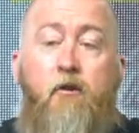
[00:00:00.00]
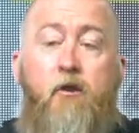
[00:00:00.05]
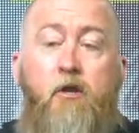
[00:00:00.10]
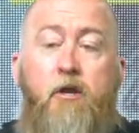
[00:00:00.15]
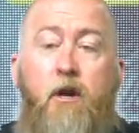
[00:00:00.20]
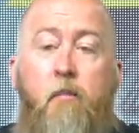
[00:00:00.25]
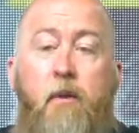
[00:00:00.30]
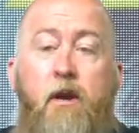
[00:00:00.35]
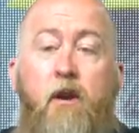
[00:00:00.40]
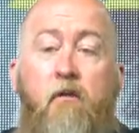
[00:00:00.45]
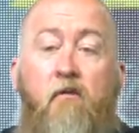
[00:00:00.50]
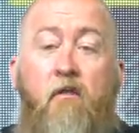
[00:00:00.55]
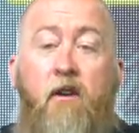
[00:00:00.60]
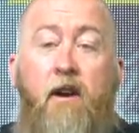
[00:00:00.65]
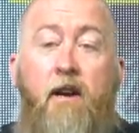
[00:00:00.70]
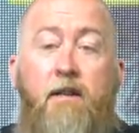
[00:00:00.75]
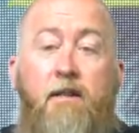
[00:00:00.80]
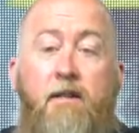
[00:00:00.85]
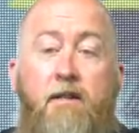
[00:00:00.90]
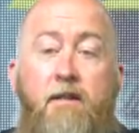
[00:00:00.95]
If you show me your
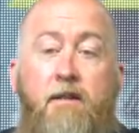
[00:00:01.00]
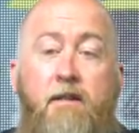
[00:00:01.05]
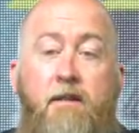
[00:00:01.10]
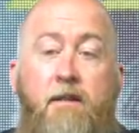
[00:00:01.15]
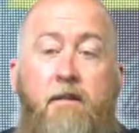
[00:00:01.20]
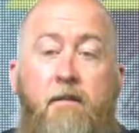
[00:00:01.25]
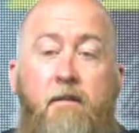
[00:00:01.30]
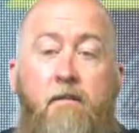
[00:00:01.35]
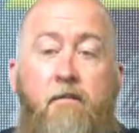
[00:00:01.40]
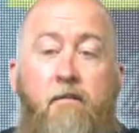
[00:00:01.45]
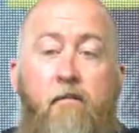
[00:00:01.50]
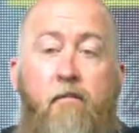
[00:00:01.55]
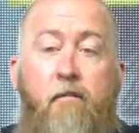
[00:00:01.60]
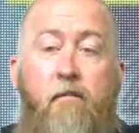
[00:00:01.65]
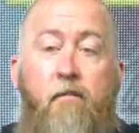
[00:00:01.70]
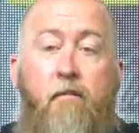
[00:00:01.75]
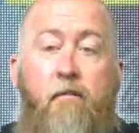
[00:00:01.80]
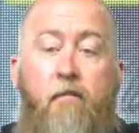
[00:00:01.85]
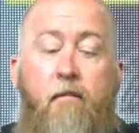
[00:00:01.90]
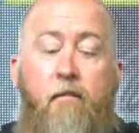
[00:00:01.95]
friends,
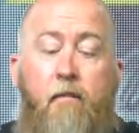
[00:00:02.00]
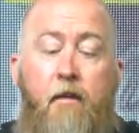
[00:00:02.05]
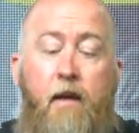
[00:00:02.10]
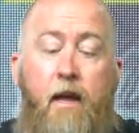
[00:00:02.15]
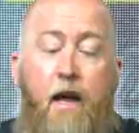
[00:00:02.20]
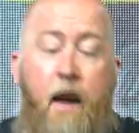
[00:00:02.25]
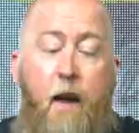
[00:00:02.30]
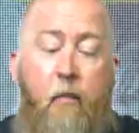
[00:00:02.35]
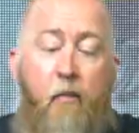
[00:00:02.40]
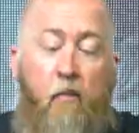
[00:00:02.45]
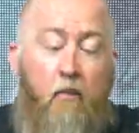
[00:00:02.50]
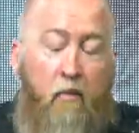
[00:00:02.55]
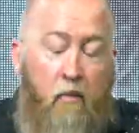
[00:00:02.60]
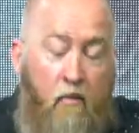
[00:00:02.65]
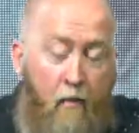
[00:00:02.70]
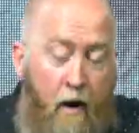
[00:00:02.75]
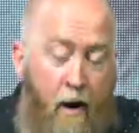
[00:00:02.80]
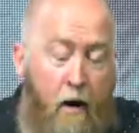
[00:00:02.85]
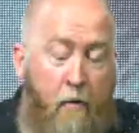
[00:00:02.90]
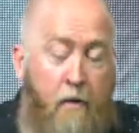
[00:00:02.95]
I
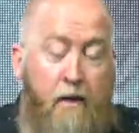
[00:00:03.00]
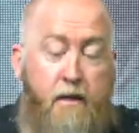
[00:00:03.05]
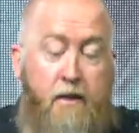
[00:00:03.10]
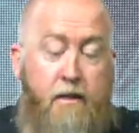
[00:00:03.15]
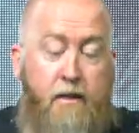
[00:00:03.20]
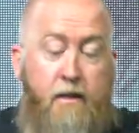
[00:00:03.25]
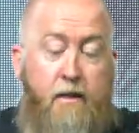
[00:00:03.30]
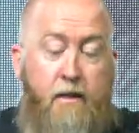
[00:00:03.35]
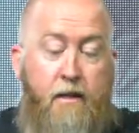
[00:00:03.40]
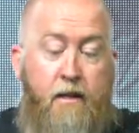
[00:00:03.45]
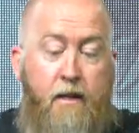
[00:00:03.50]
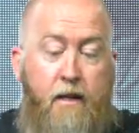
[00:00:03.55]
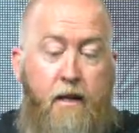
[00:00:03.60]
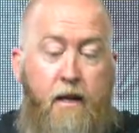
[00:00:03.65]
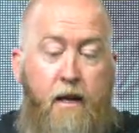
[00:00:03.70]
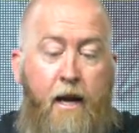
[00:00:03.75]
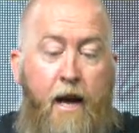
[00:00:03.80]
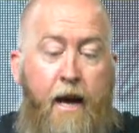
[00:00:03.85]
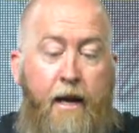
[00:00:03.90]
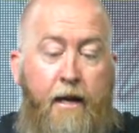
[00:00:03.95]
promise
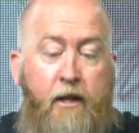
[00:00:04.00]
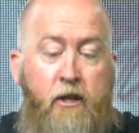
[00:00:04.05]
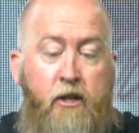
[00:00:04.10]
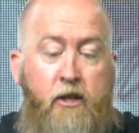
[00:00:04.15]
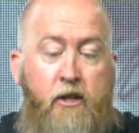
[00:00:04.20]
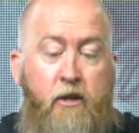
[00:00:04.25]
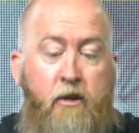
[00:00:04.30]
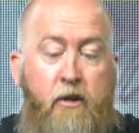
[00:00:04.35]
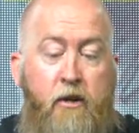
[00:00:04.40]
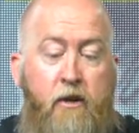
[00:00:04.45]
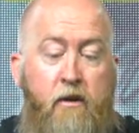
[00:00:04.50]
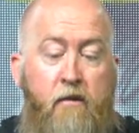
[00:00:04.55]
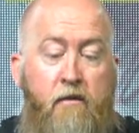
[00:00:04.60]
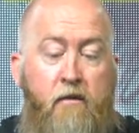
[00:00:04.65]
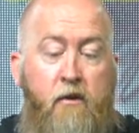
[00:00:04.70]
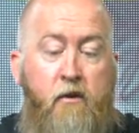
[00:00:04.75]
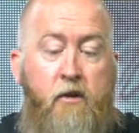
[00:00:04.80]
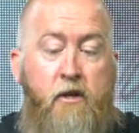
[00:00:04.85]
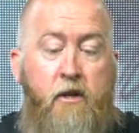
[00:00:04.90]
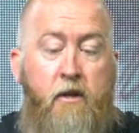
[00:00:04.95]
I can show you
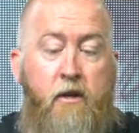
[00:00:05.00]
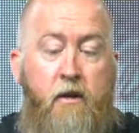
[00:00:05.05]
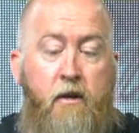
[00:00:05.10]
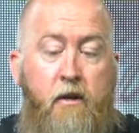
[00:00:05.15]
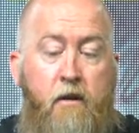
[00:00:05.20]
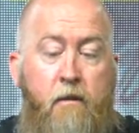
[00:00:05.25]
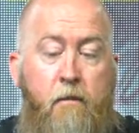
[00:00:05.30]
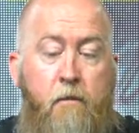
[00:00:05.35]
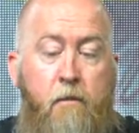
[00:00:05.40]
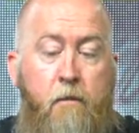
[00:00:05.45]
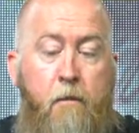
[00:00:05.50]
your future.